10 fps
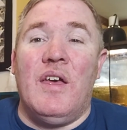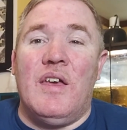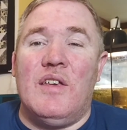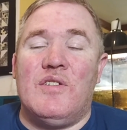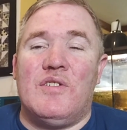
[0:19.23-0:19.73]

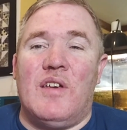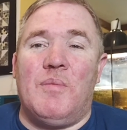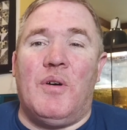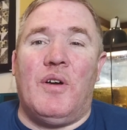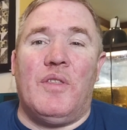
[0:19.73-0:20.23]
is
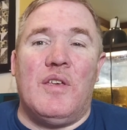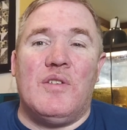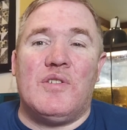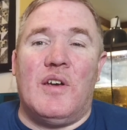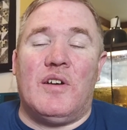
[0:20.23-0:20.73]
some on the
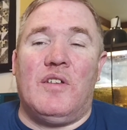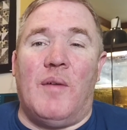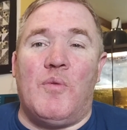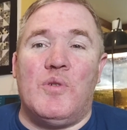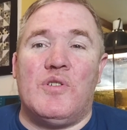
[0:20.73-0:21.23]
Star
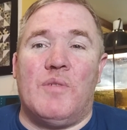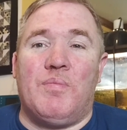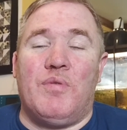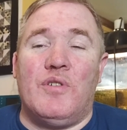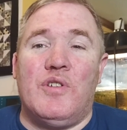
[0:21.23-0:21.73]
Climber, which is a
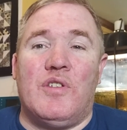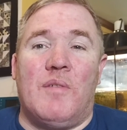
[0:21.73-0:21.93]
project